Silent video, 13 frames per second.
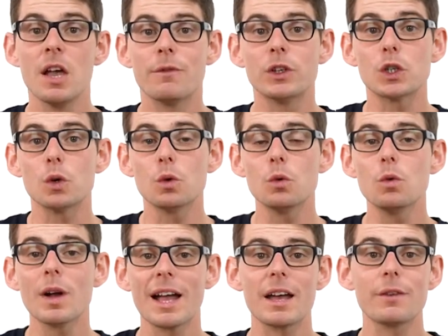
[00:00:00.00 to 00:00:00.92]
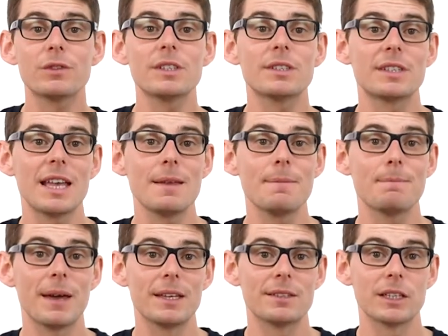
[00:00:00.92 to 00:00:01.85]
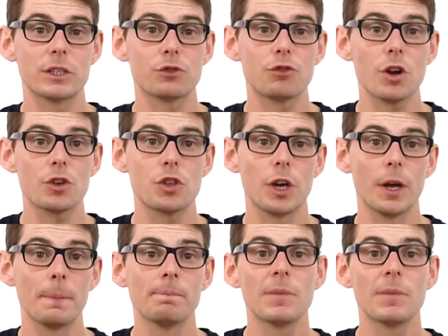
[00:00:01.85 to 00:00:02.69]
that all have the same basic structure,